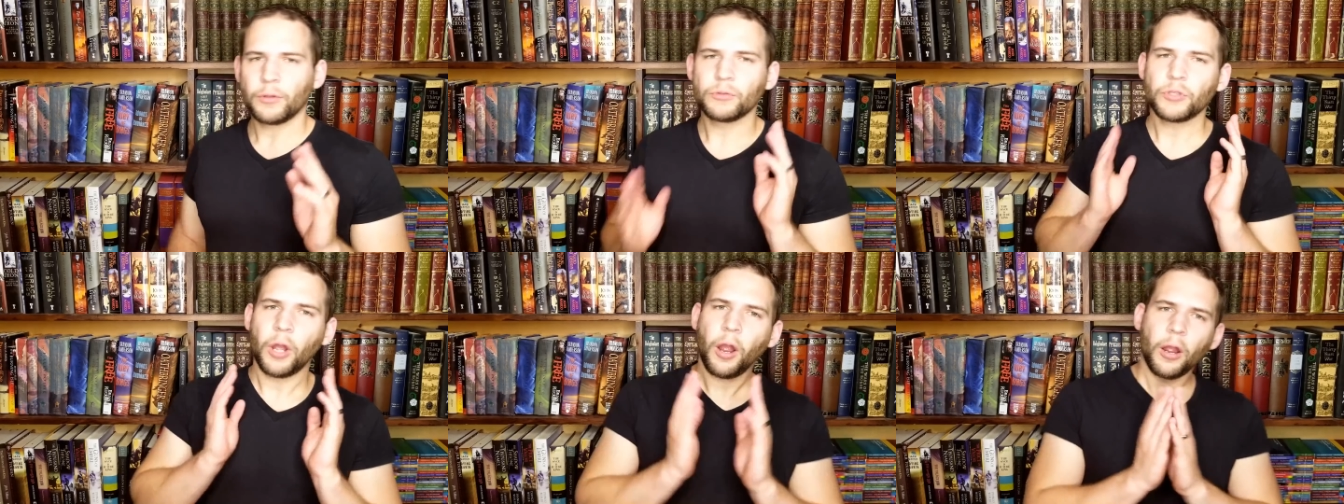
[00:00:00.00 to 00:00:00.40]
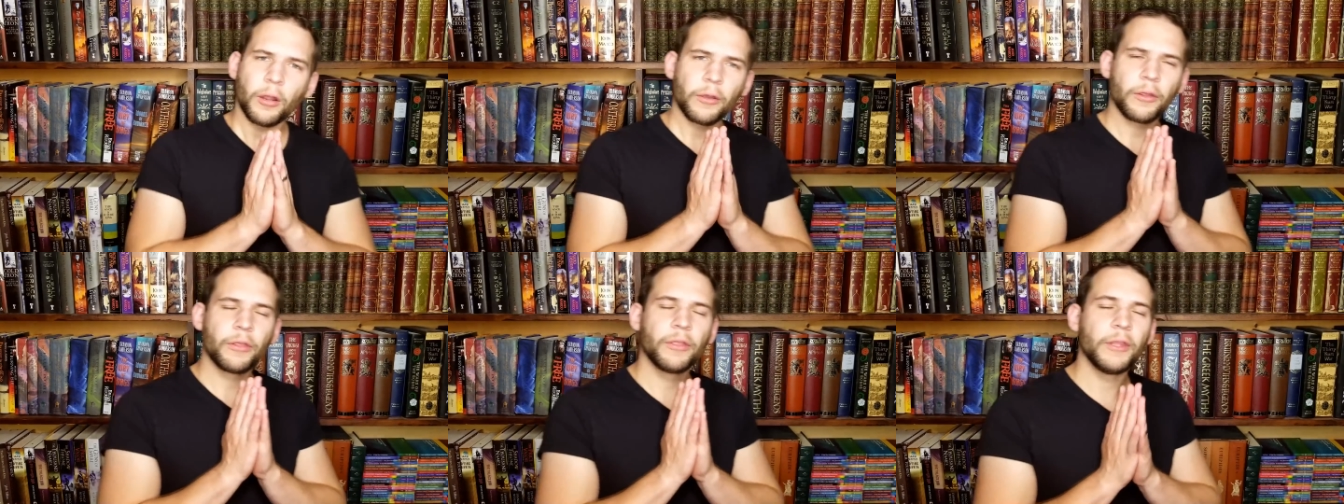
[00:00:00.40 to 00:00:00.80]
it. Those
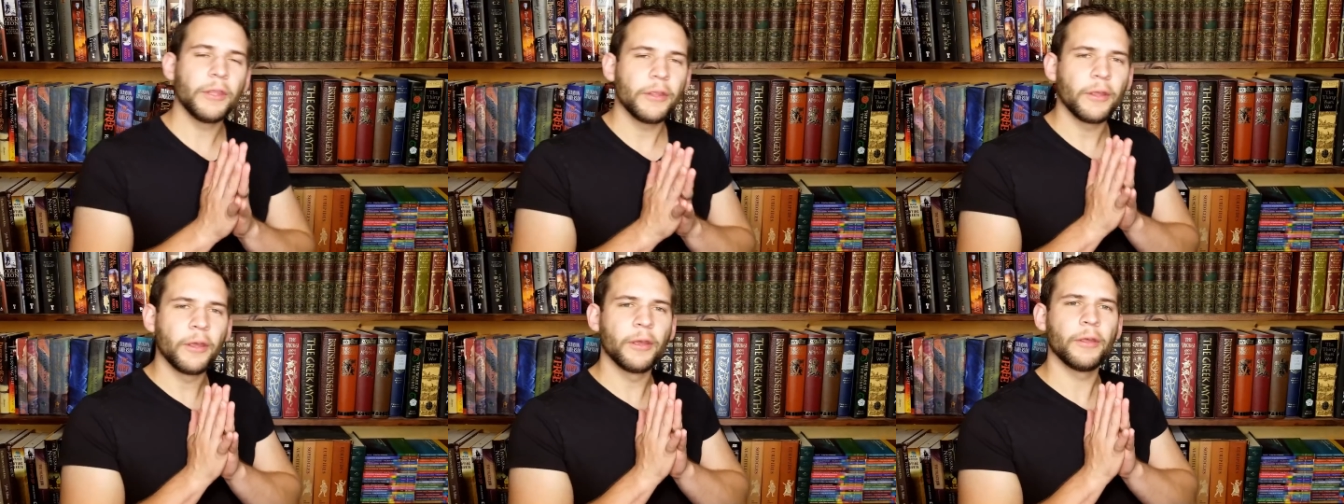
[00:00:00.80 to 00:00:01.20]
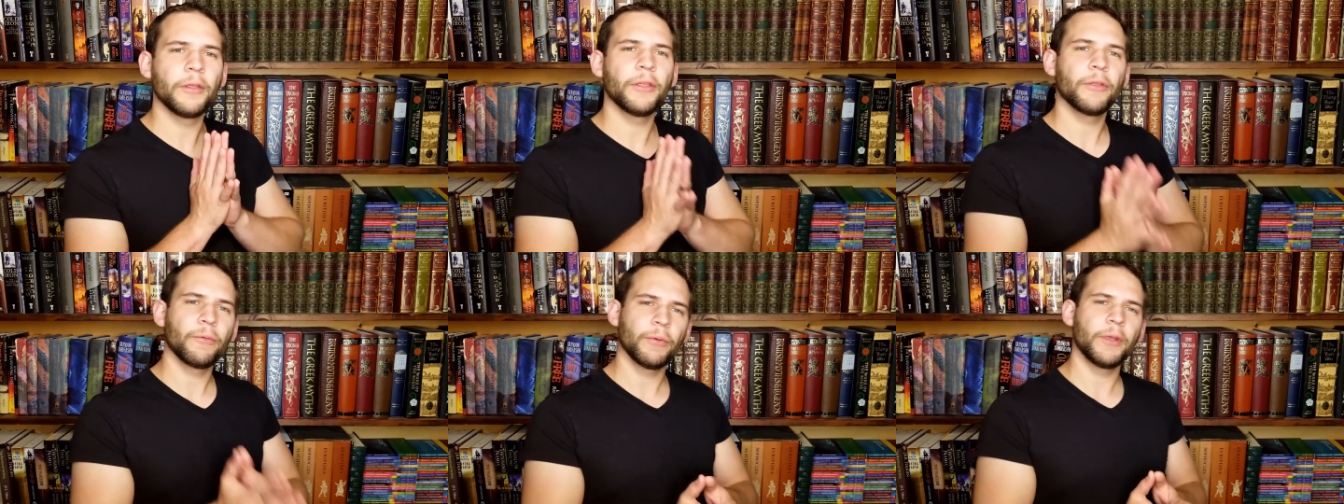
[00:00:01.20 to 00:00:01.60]
are the
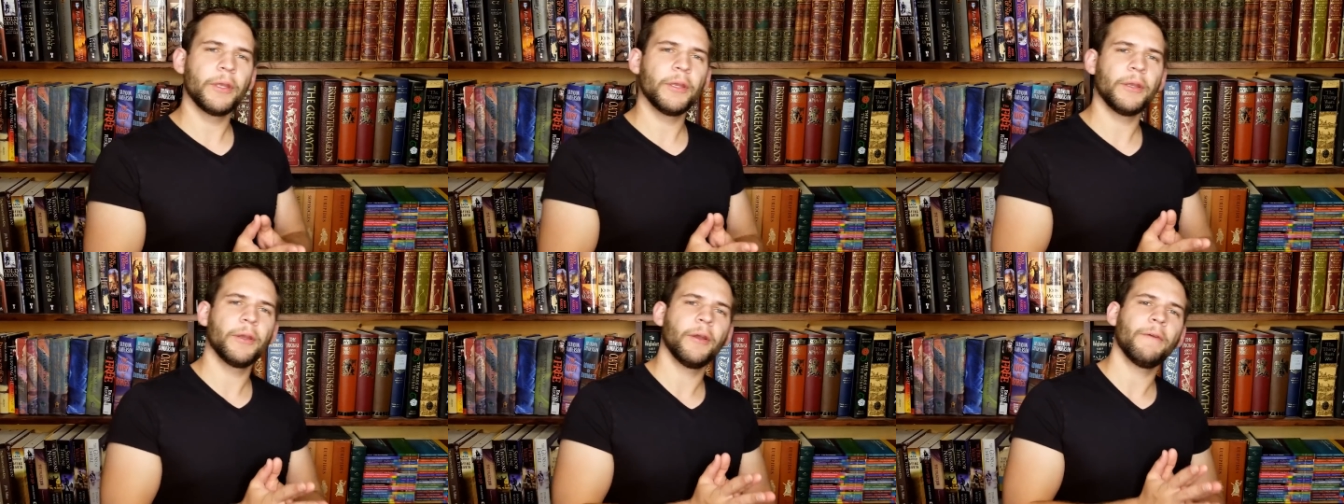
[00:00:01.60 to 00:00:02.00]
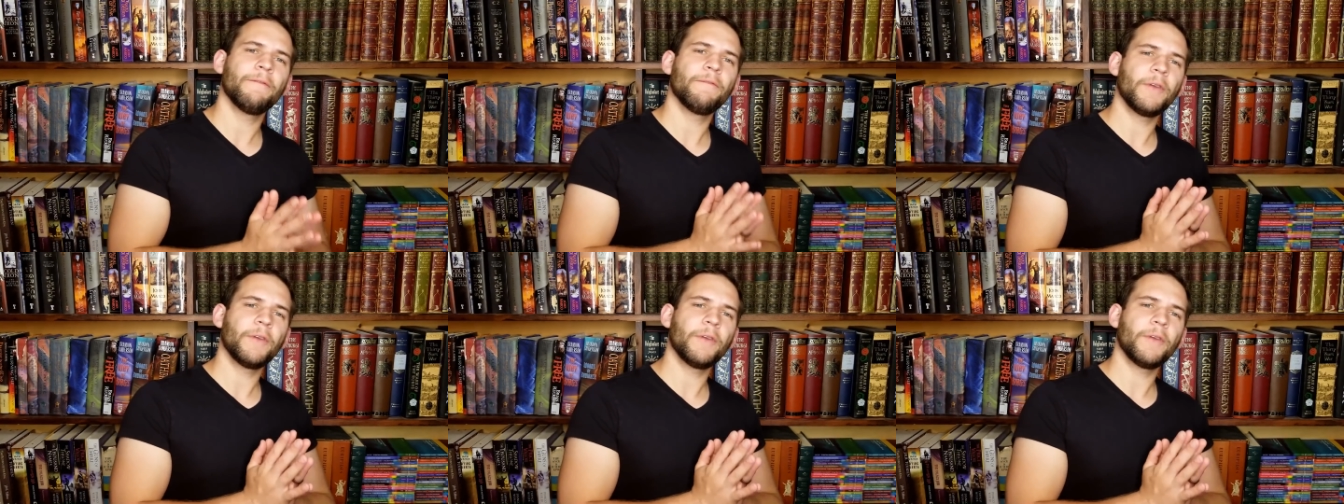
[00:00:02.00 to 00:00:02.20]
three